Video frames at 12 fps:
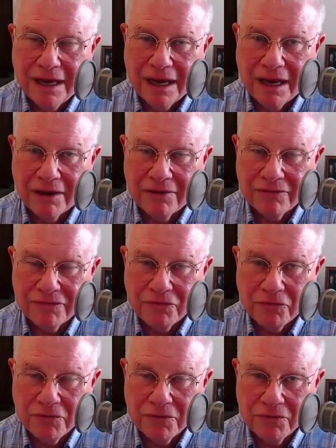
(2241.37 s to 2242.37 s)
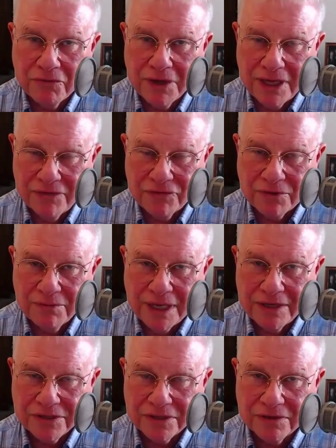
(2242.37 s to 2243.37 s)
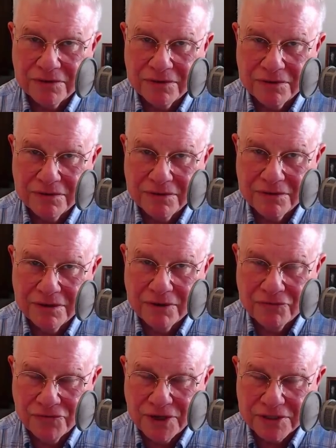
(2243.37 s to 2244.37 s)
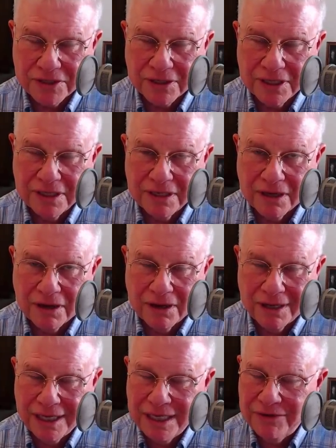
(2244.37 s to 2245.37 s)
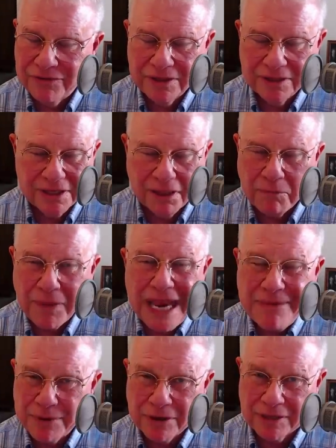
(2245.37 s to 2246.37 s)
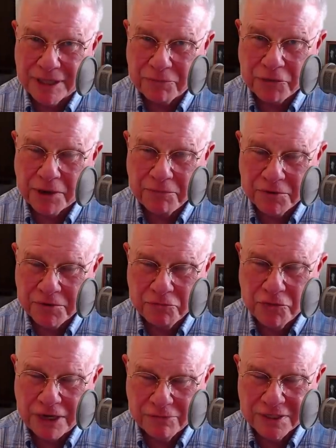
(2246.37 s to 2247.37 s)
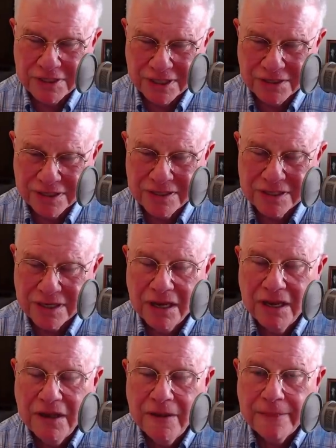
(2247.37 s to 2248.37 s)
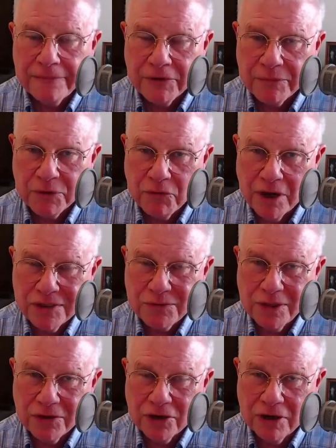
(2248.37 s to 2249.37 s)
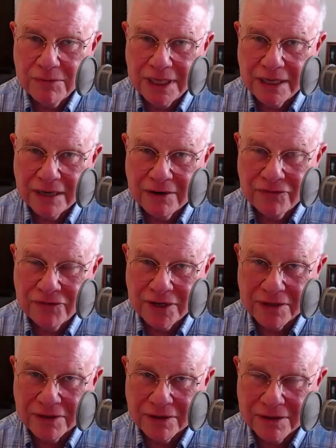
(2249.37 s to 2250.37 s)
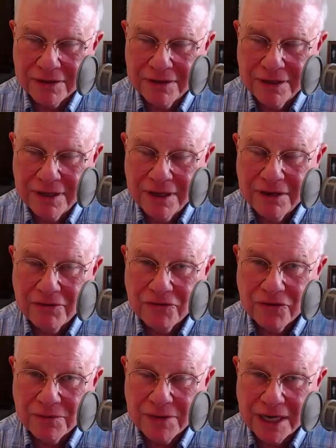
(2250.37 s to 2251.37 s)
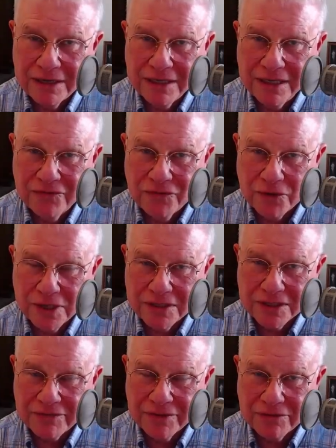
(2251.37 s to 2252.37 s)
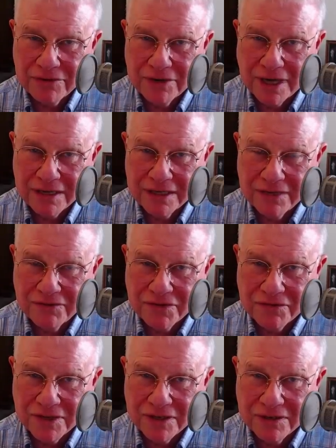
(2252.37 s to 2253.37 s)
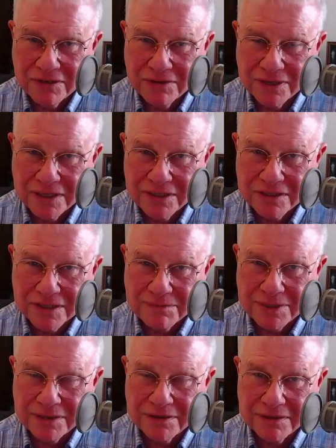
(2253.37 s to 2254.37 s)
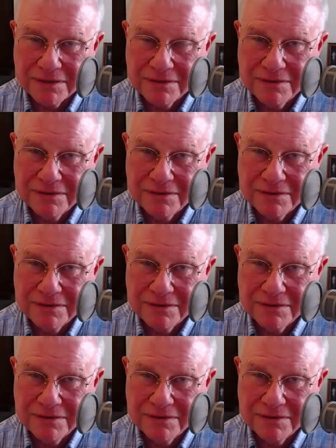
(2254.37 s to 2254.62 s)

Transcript: of information officially, even paperclip requ- requisitions from the Roswell Army Airfield from nineteen forty-seven through nineteen fifty-two had disappeared.